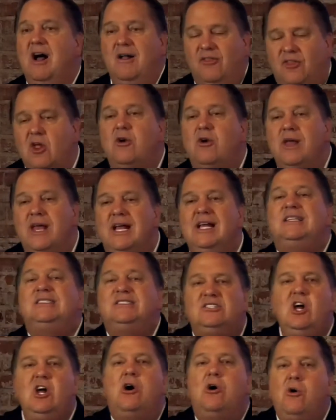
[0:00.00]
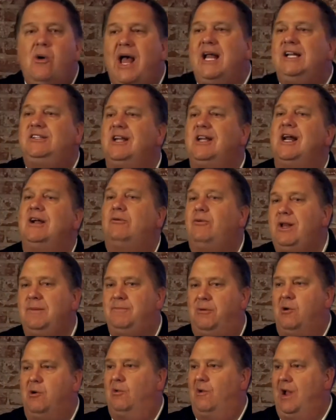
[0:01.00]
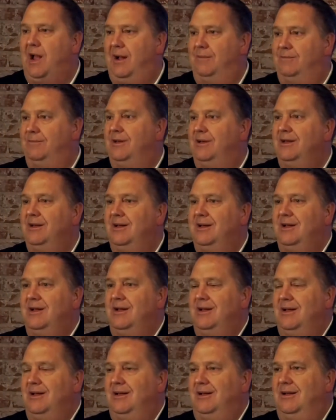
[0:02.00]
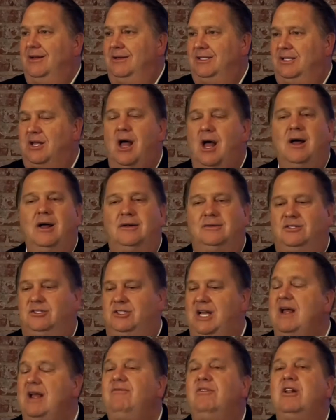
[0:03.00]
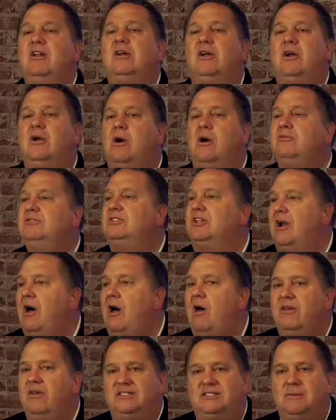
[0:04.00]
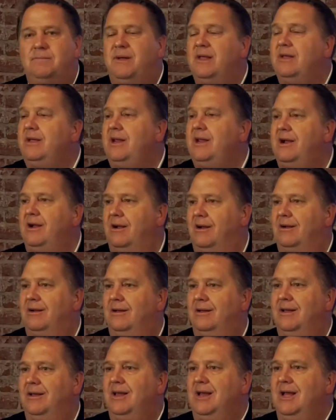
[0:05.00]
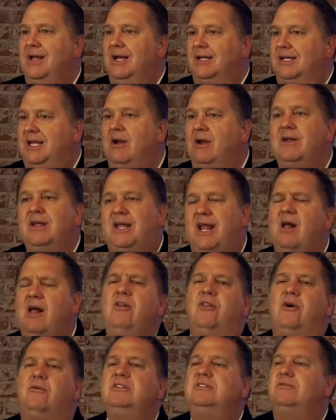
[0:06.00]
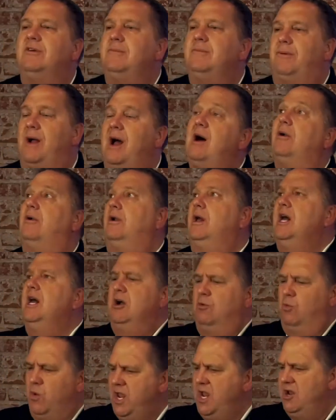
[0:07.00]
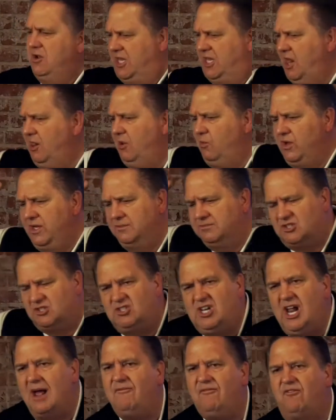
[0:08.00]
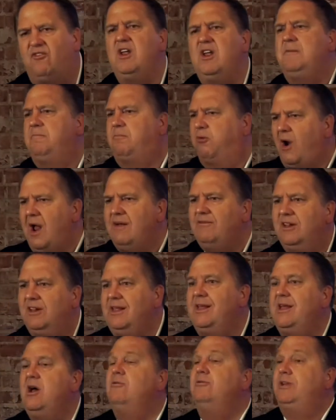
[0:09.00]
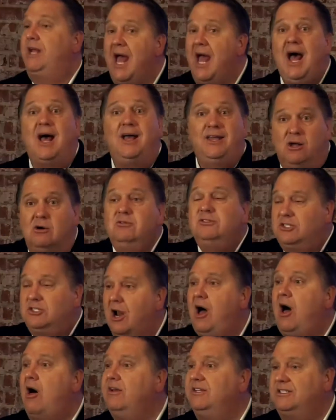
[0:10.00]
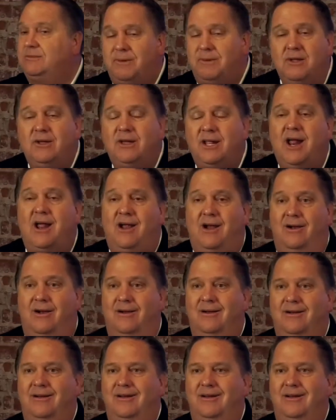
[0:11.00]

There is no Agent Equity Program. Dave Lineker owns it all. He's a billionaire. Gary Keller, they're always very proud of. We at Keller Williams, debt-free, privately owned. Yeah, he owns it all. He's a billionaire.